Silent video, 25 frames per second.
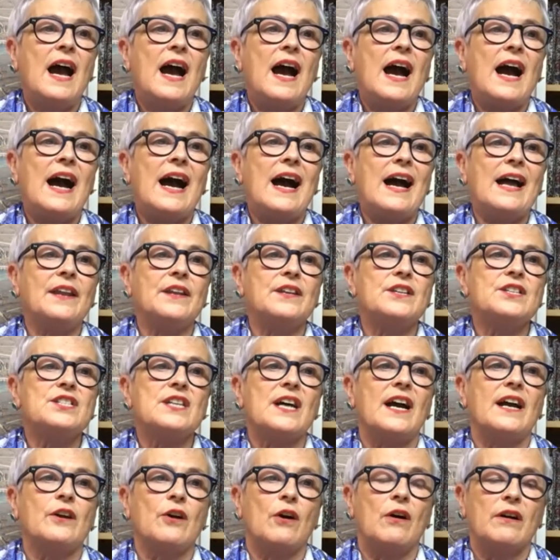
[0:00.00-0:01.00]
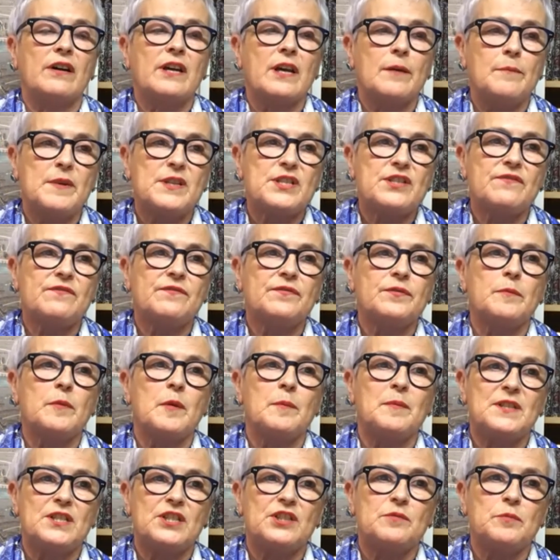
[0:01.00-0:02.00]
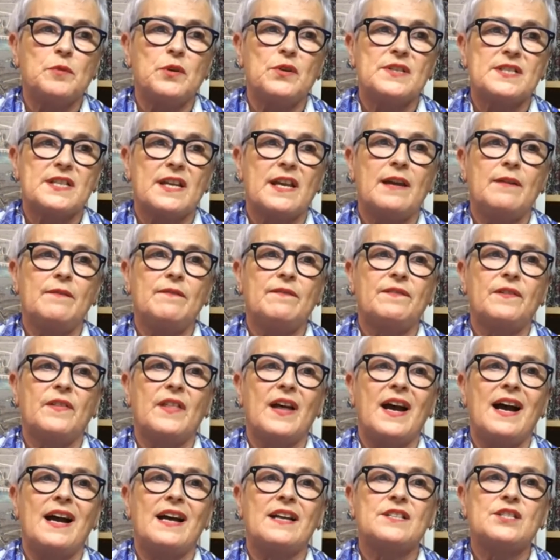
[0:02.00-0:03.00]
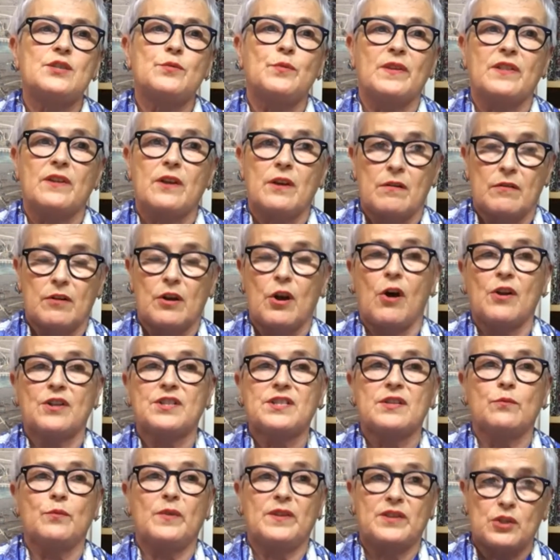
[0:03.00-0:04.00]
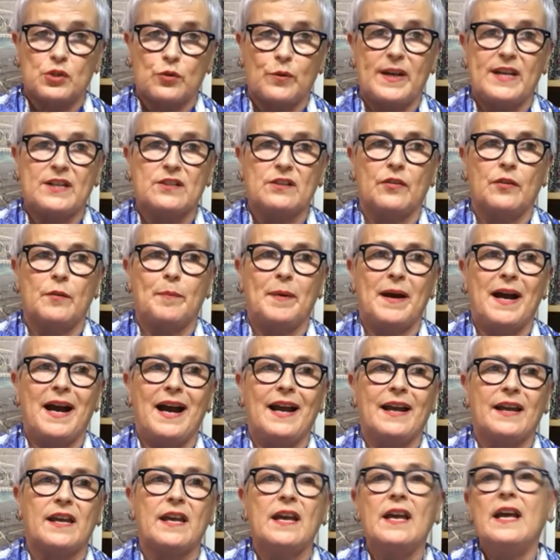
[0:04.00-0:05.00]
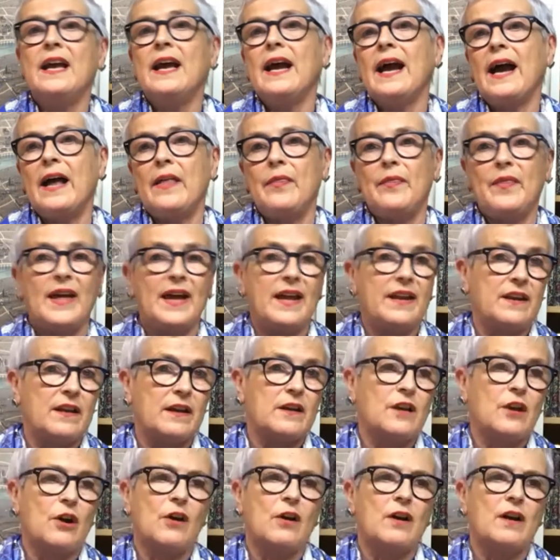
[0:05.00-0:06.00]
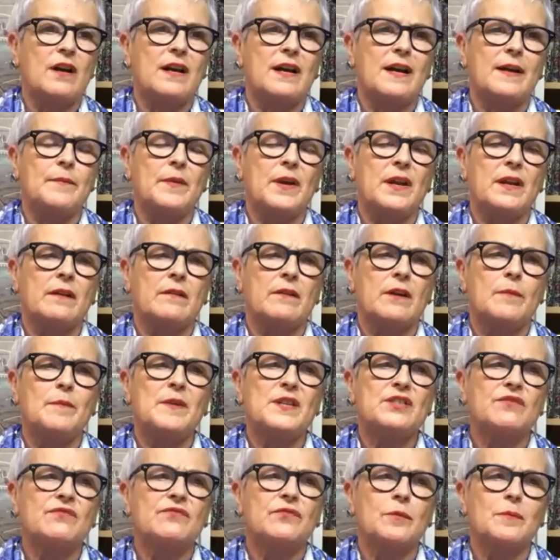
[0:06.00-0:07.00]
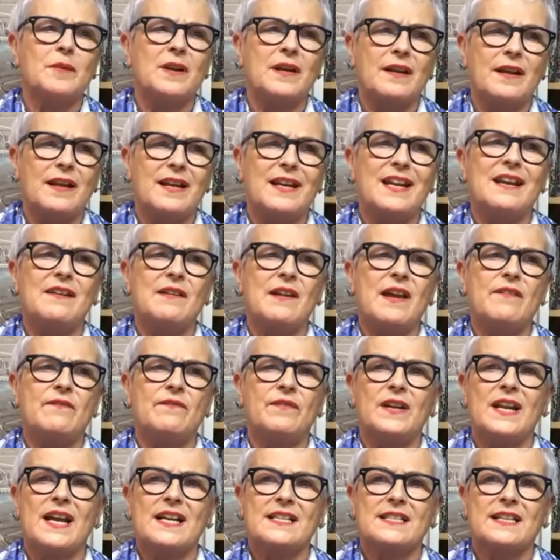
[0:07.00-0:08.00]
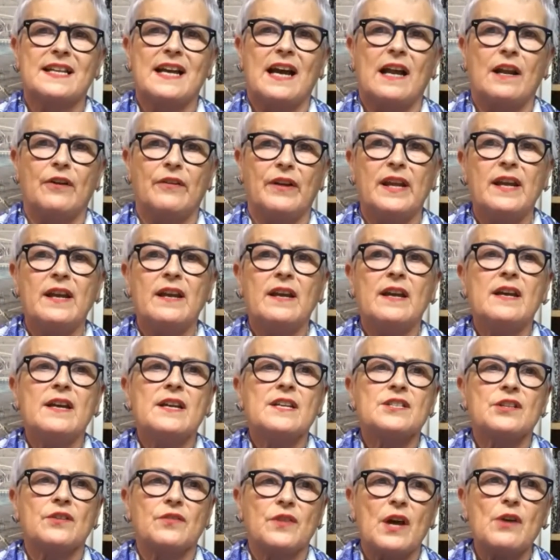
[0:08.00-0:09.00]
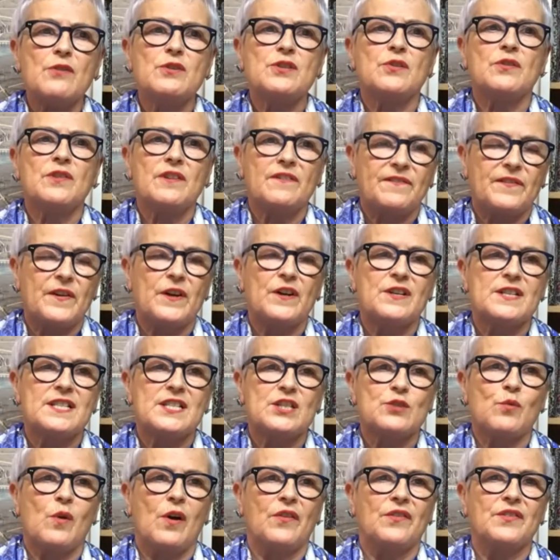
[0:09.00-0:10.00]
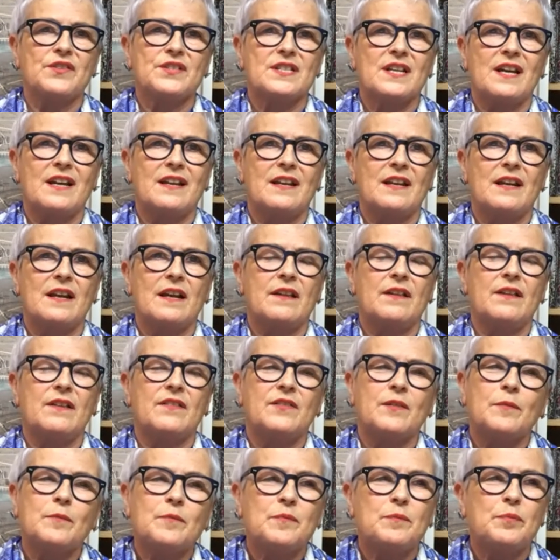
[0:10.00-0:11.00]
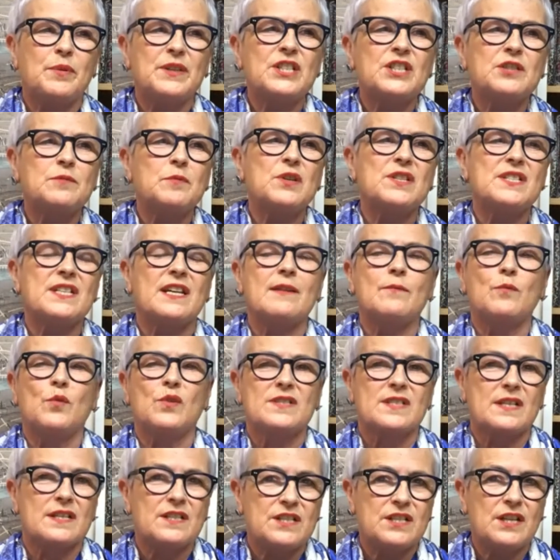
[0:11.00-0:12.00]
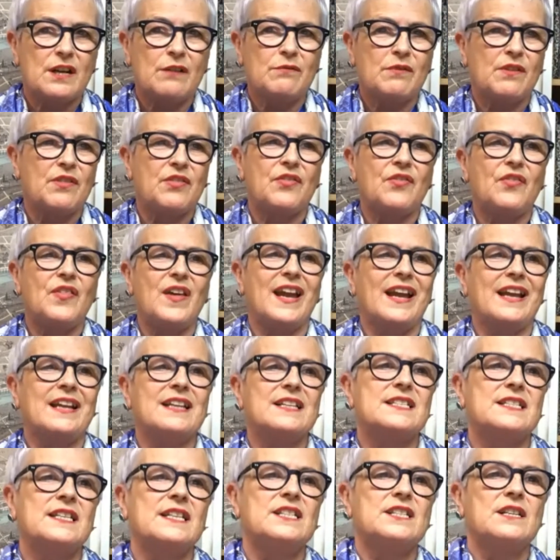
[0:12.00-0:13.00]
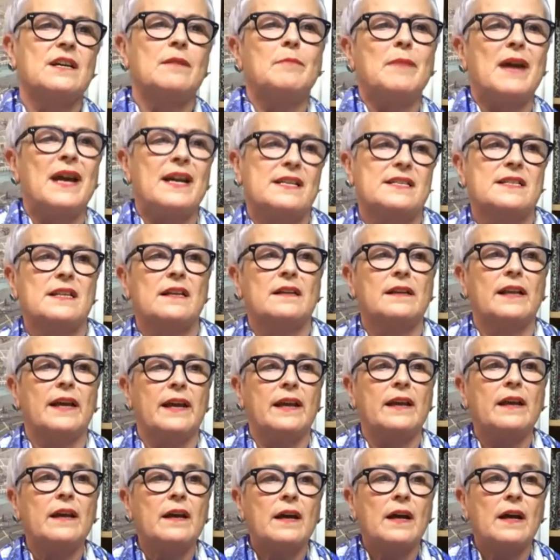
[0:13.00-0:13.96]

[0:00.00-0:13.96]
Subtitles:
And I got a commission from the British Museum for that, with cotton with tweed on the back, and then a commission from an Inverness gallery. So those are the first ones, and the British Museum ones I don't think did amazingly.